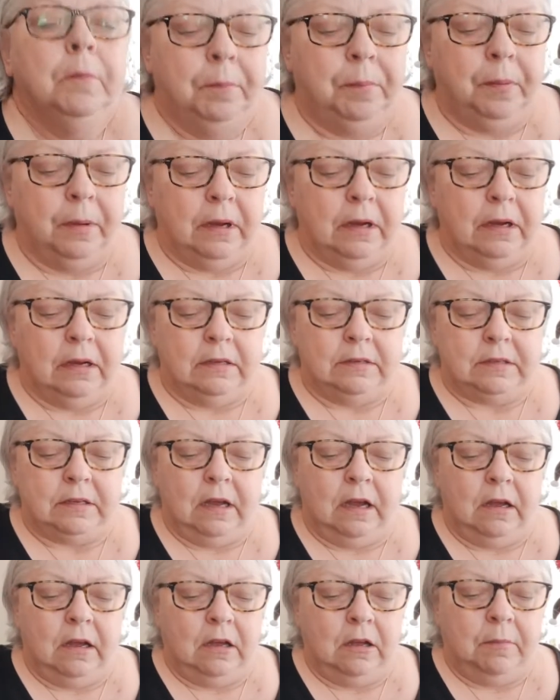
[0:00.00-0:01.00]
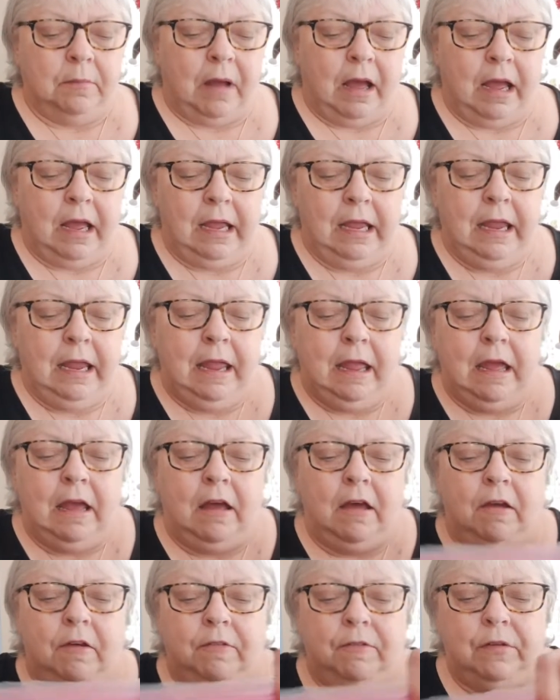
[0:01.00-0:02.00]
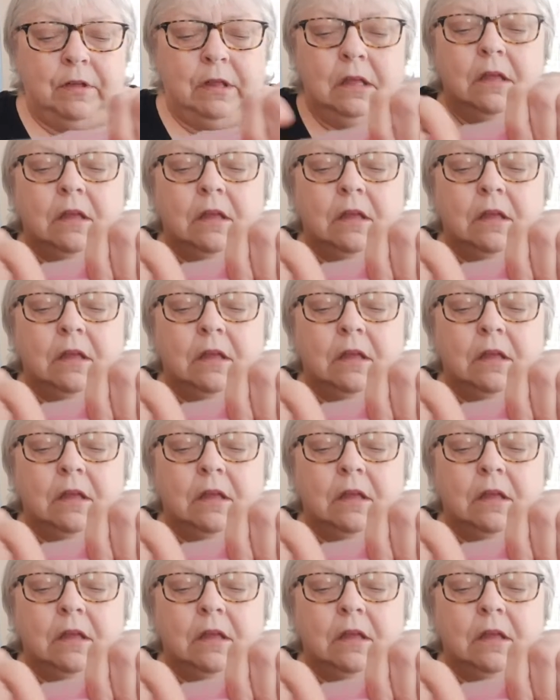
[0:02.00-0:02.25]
but um, I have